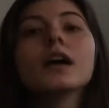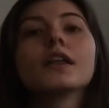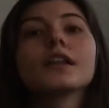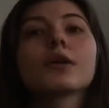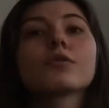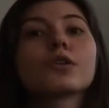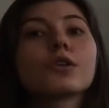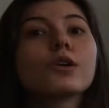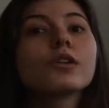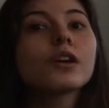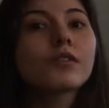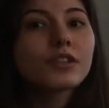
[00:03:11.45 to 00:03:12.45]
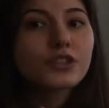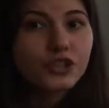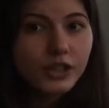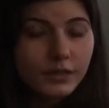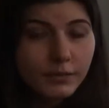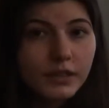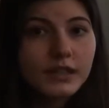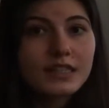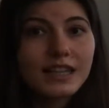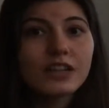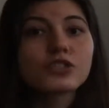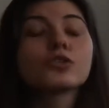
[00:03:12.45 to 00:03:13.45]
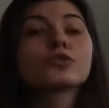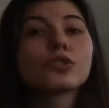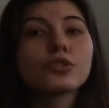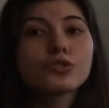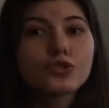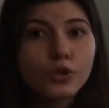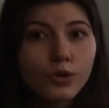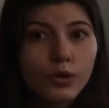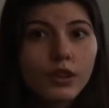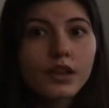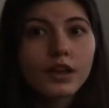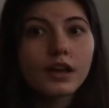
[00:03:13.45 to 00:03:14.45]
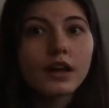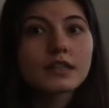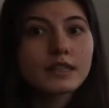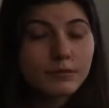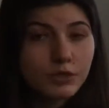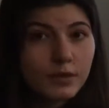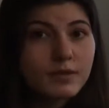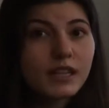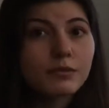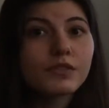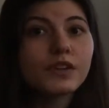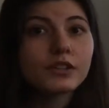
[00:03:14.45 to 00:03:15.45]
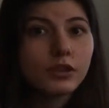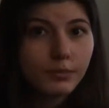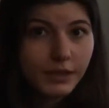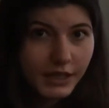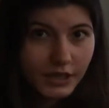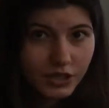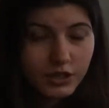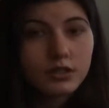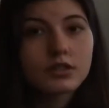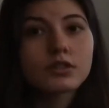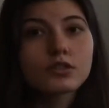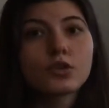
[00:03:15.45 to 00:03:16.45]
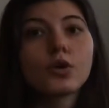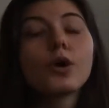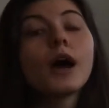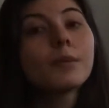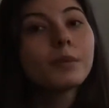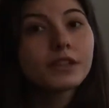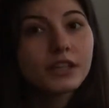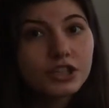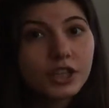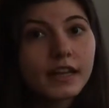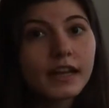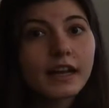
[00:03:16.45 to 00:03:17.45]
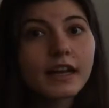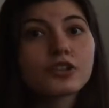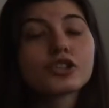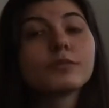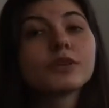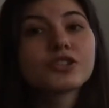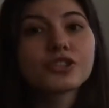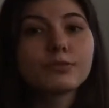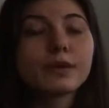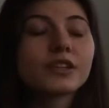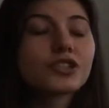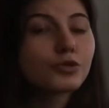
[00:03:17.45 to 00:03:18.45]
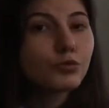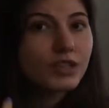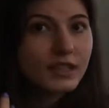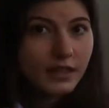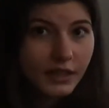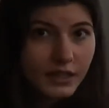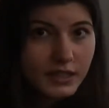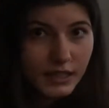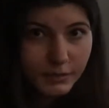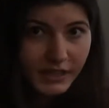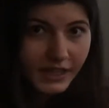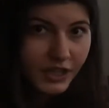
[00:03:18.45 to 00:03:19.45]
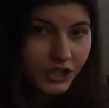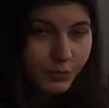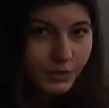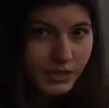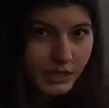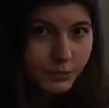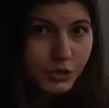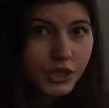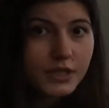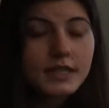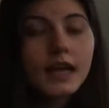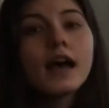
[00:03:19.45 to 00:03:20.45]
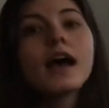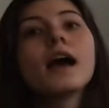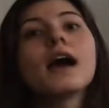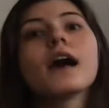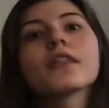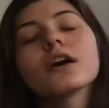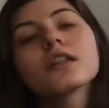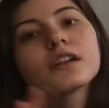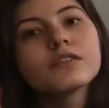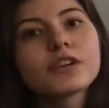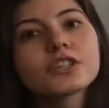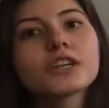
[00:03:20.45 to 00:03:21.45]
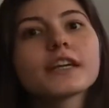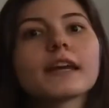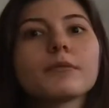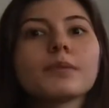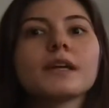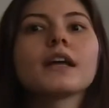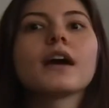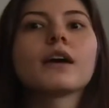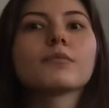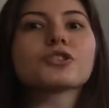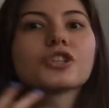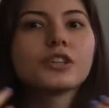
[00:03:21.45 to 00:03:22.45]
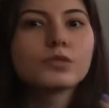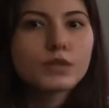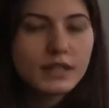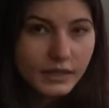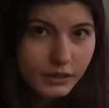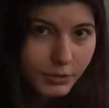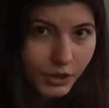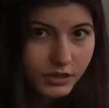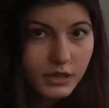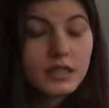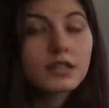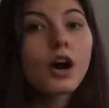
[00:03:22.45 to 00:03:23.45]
Now, the goal of the treatment is actually to control the symptoms and prevent complications. So hypertension can actually be managed with diet and medication prescriptions, and other infection can be treated with antibiotics.